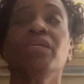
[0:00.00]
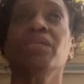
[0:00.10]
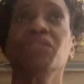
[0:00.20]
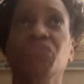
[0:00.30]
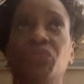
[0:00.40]

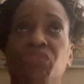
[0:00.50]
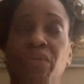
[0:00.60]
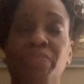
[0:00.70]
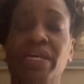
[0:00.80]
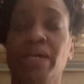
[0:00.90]
And so
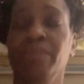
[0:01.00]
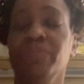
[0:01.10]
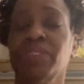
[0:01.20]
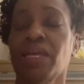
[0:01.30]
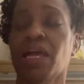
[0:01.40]

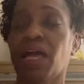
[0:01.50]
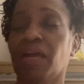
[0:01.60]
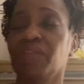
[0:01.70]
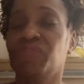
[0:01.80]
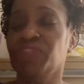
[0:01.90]
sometimes
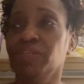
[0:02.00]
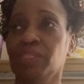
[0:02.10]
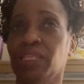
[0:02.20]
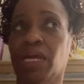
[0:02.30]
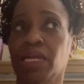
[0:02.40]
I feel
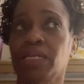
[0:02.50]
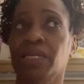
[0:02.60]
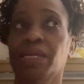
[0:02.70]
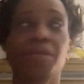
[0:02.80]
like